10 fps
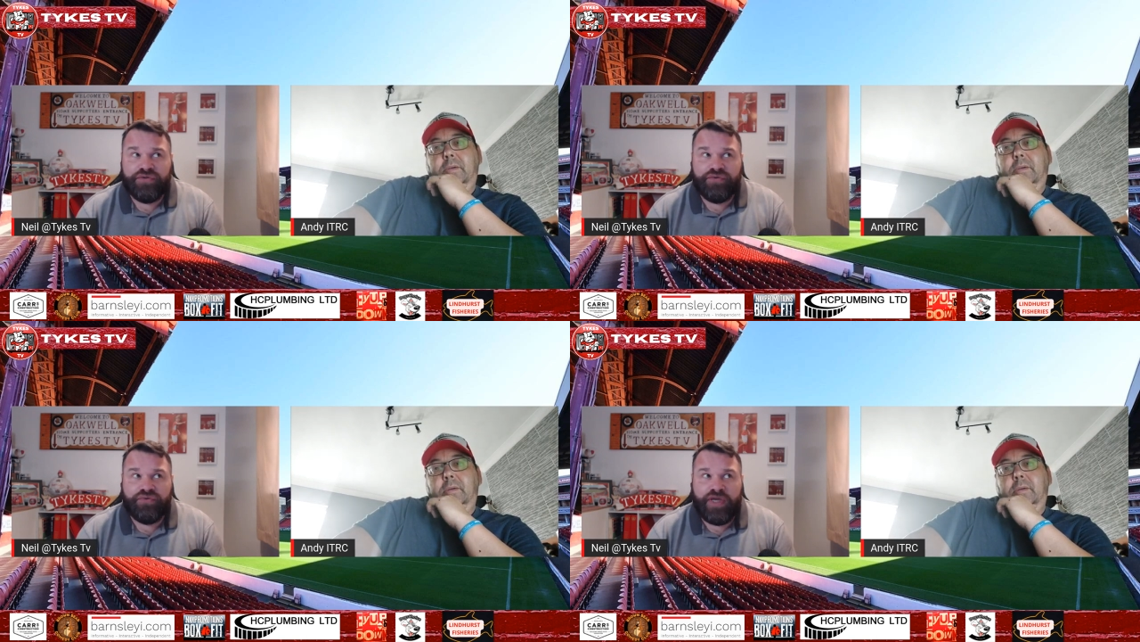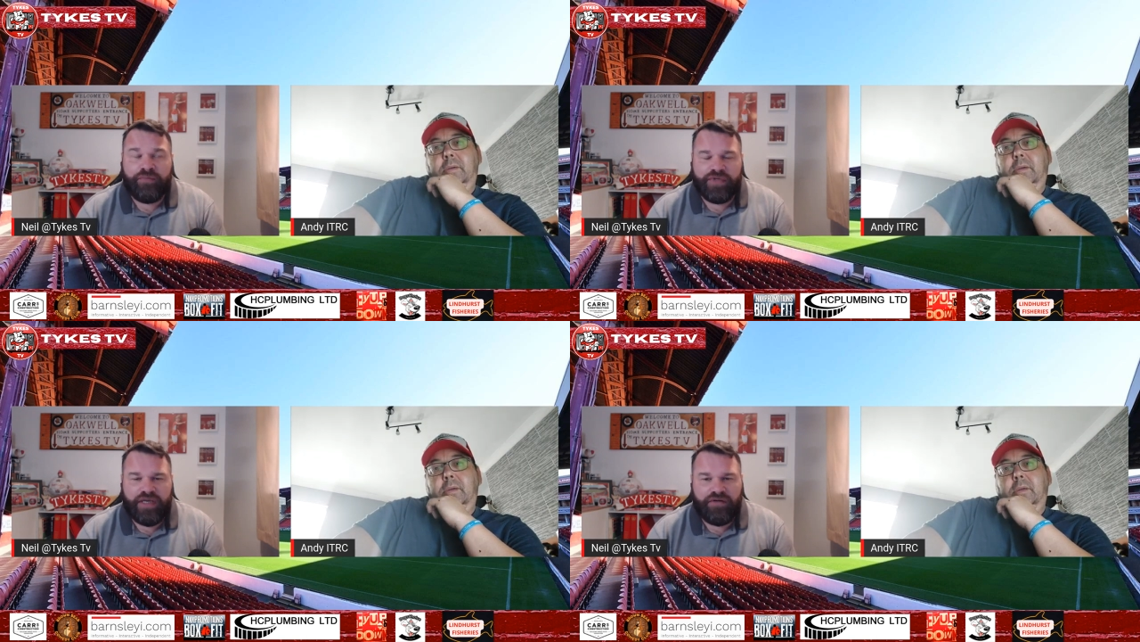Speaker 1: do
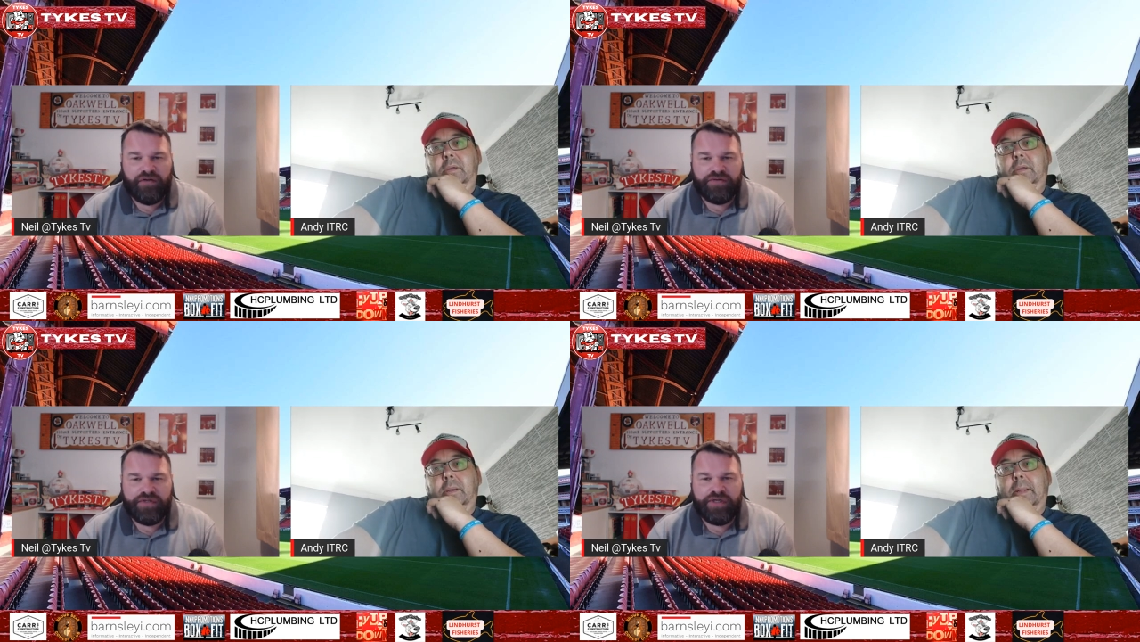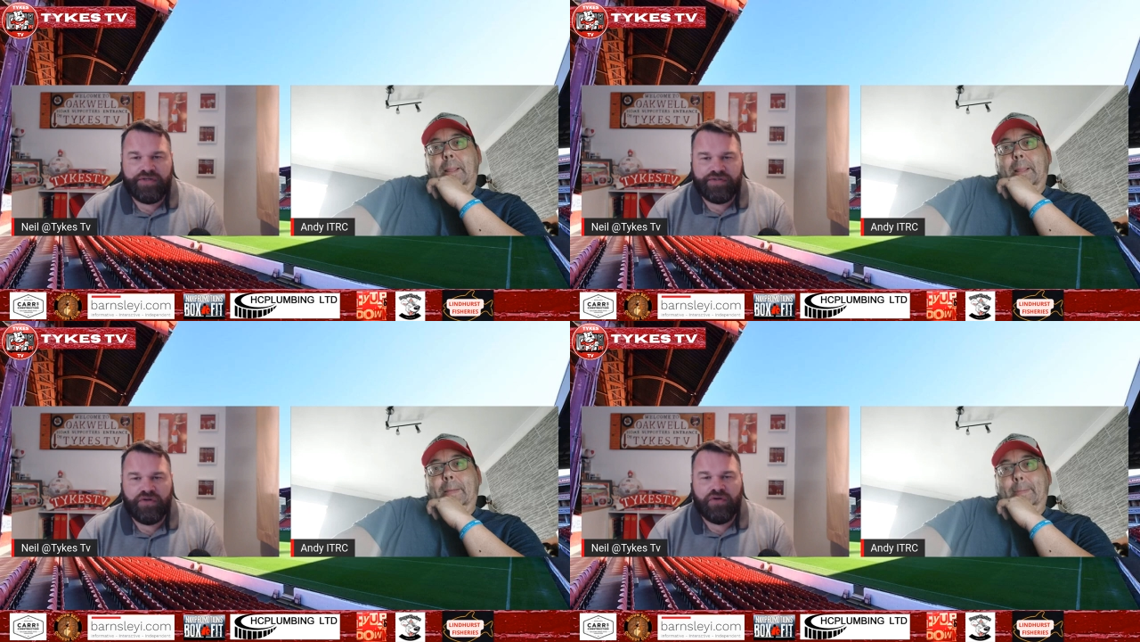MK Dons in
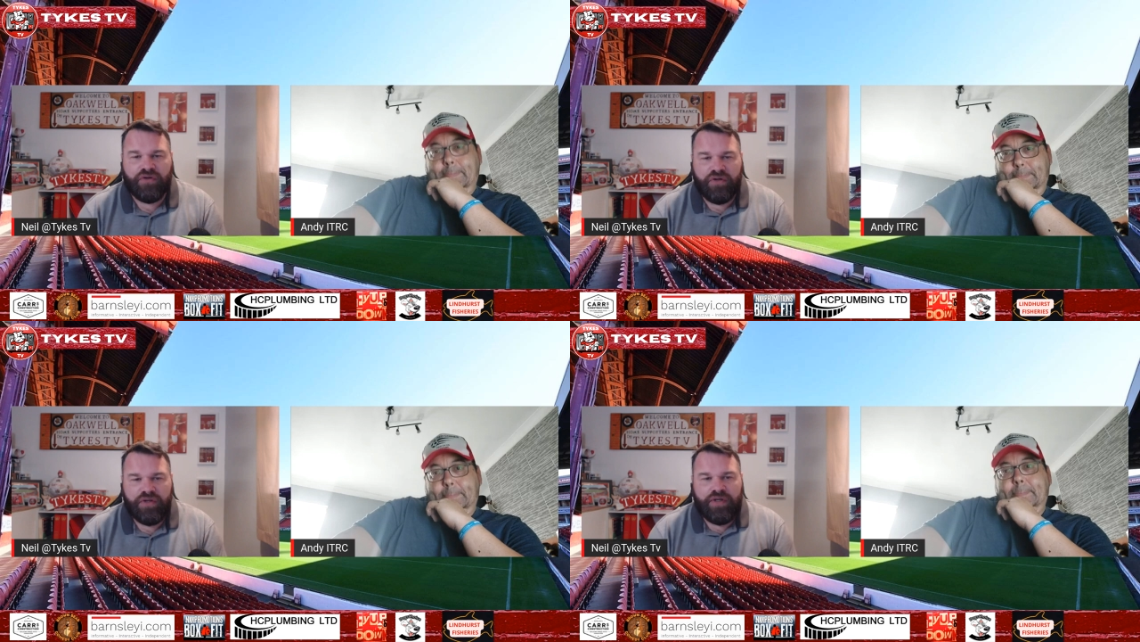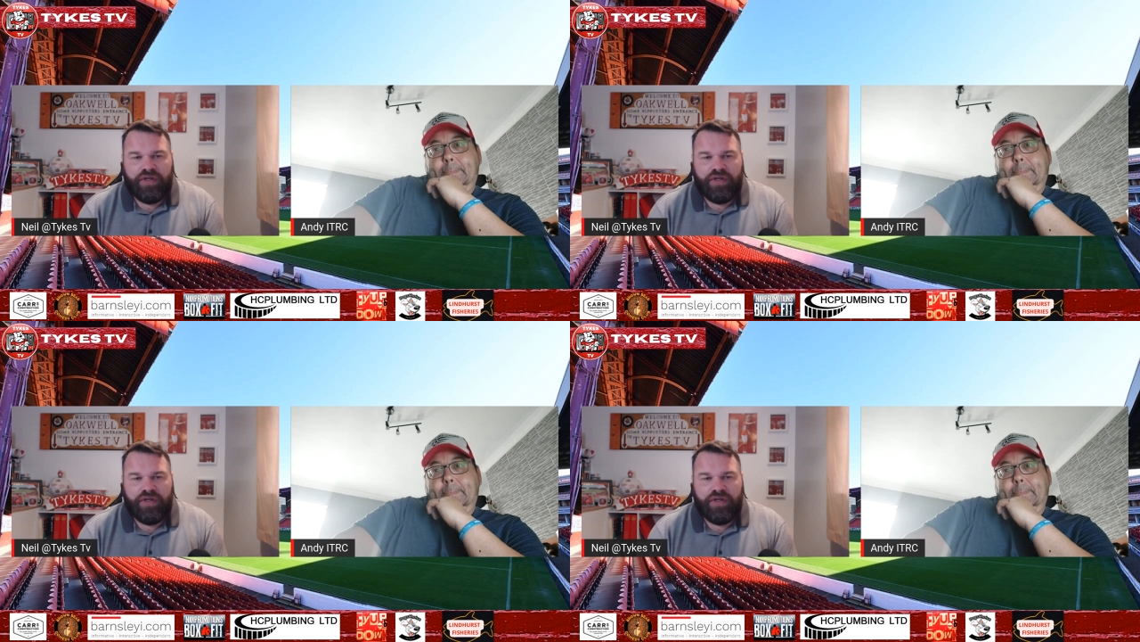it? So